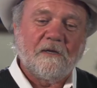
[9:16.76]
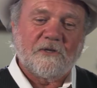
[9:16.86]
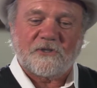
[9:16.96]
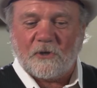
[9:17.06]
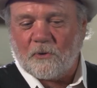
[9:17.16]

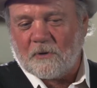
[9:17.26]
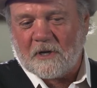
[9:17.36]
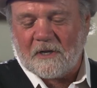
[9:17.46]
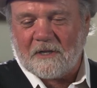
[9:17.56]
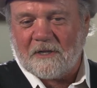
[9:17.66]
So
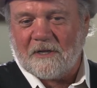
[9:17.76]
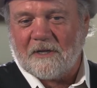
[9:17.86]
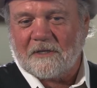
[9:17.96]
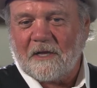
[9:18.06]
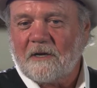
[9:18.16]

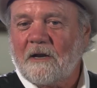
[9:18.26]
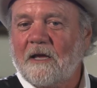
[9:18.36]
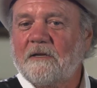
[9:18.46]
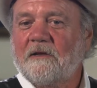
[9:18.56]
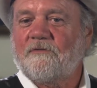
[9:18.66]
I got an
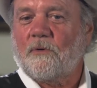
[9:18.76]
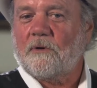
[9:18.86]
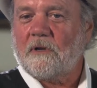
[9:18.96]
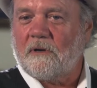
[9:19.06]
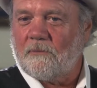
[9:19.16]
idea
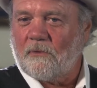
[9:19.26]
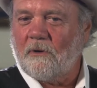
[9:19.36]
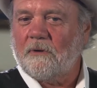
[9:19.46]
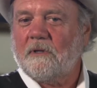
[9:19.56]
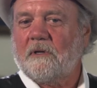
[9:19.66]
for it and
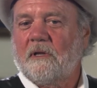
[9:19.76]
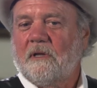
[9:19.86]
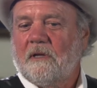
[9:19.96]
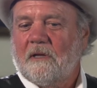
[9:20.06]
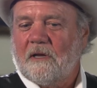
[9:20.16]
wrote it
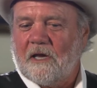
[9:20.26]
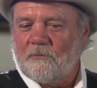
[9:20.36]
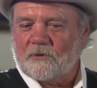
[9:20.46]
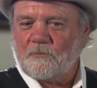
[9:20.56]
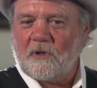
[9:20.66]

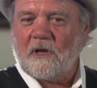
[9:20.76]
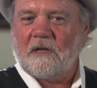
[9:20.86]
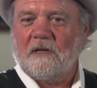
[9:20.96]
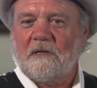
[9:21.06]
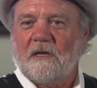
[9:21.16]
and was
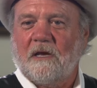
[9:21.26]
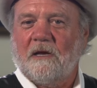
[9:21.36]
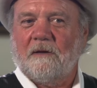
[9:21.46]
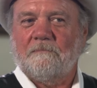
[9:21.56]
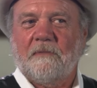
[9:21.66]
playing it.
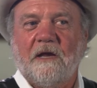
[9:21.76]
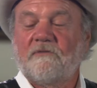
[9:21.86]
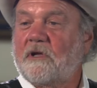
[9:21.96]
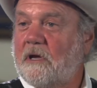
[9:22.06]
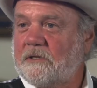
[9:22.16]
I
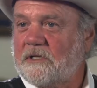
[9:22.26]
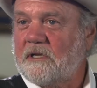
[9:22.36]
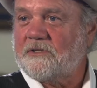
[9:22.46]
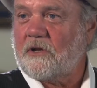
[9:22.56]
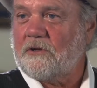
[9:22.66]
have a cousin
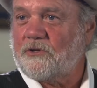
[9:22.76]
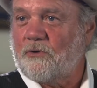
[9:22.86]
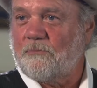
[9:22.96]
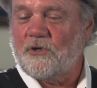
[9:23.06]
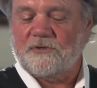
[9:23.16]
that's also
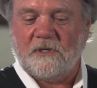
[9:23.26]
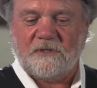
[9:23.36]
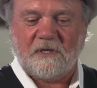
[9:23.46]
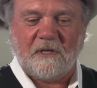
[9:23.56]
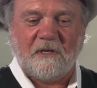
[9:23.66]
a
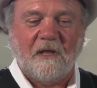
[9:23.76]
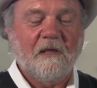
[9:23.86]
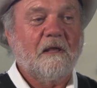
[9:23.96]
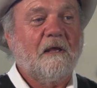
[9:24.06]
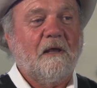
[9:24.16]
musician, and
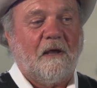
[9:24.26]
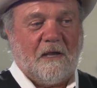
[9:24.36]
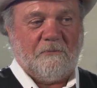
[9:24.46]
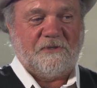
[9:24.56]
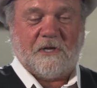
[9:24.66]

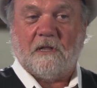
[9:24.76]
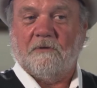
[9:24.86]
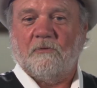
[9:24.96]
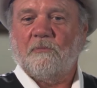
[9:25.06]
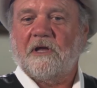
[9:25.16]
I was telling
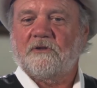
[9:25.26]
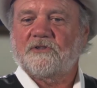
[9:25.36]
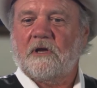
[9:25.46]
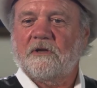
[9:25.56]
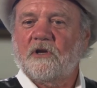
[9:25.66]
him about the song.